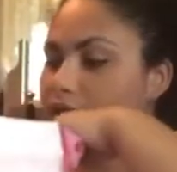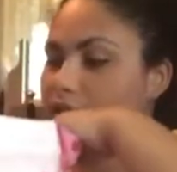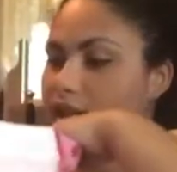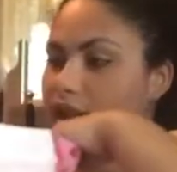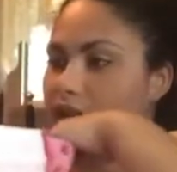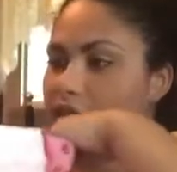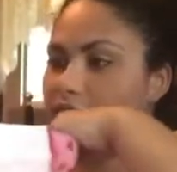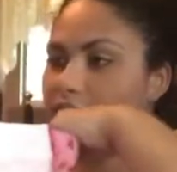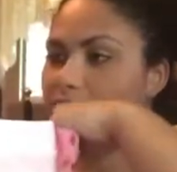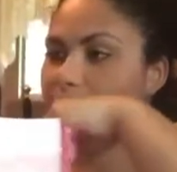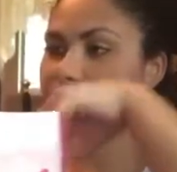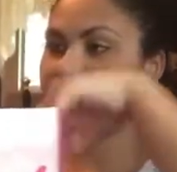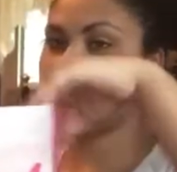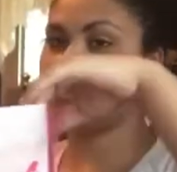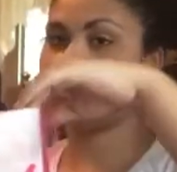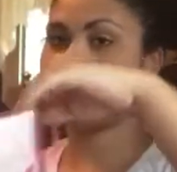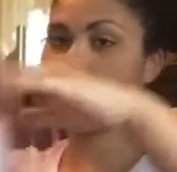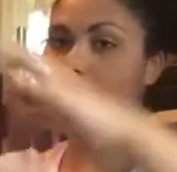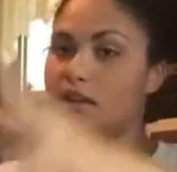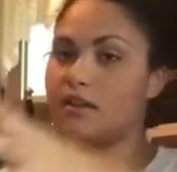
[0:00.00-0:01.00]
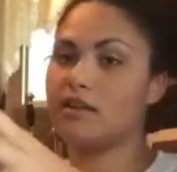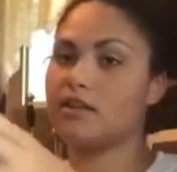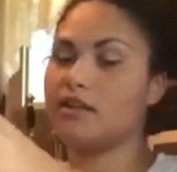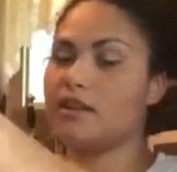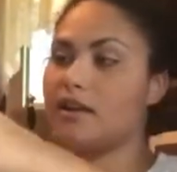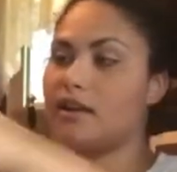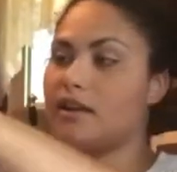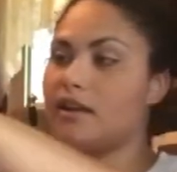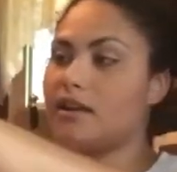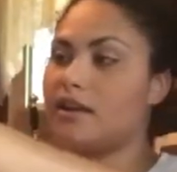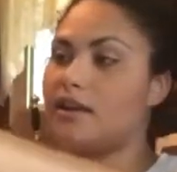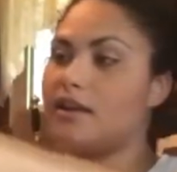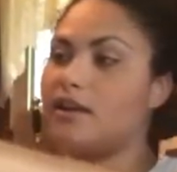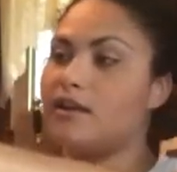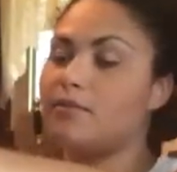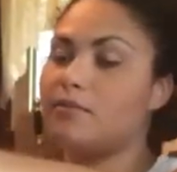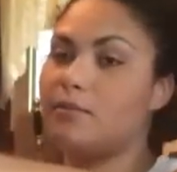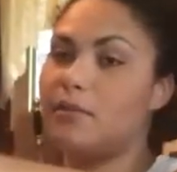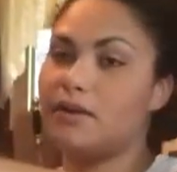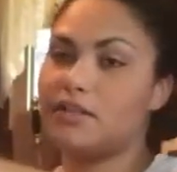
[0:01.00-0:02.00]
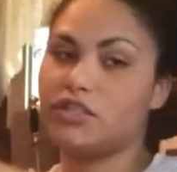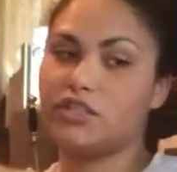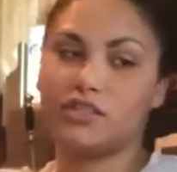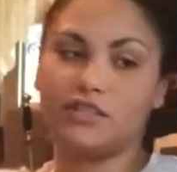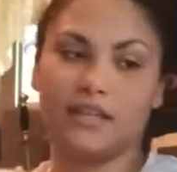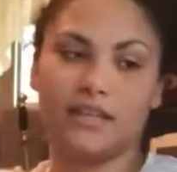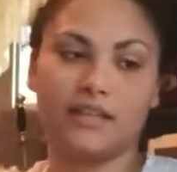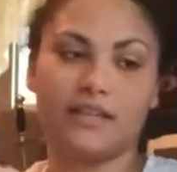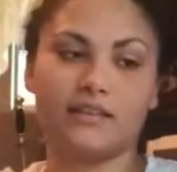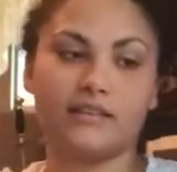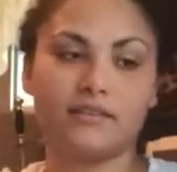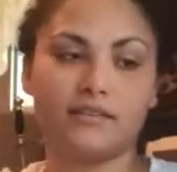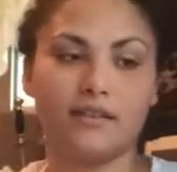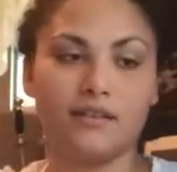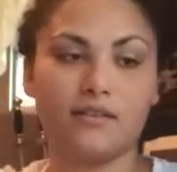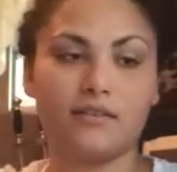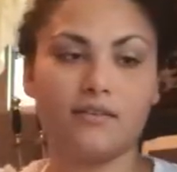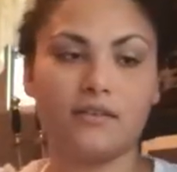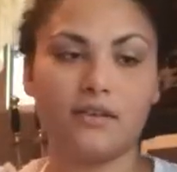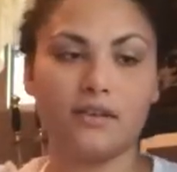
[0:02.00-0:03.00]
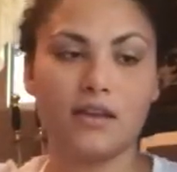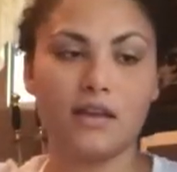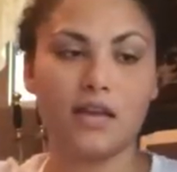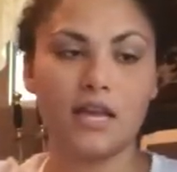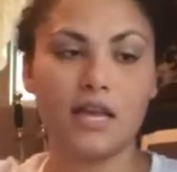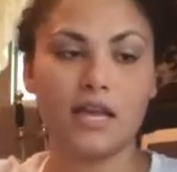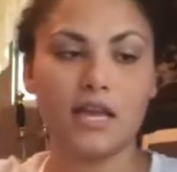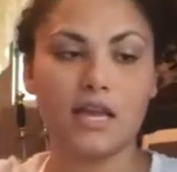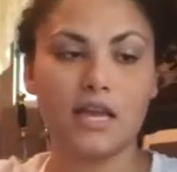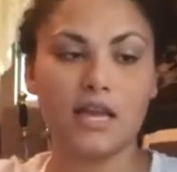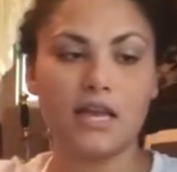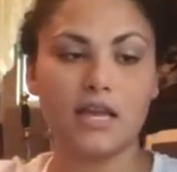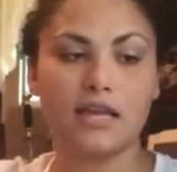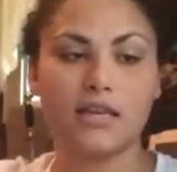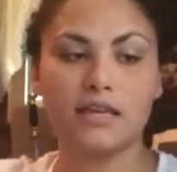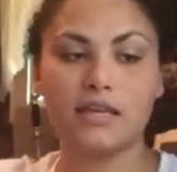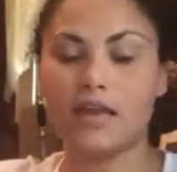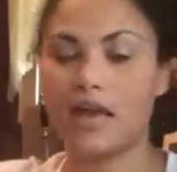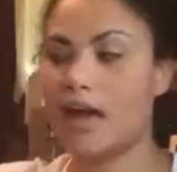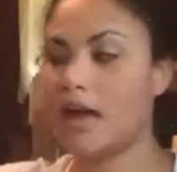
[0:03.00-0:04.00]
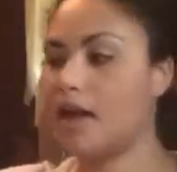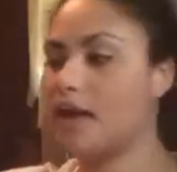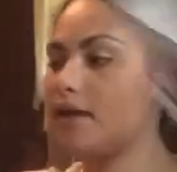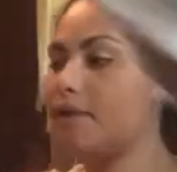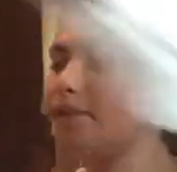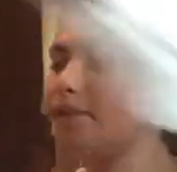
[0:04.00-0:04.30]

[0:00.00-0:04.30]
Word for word: yeah, that was like much needed. So yeah.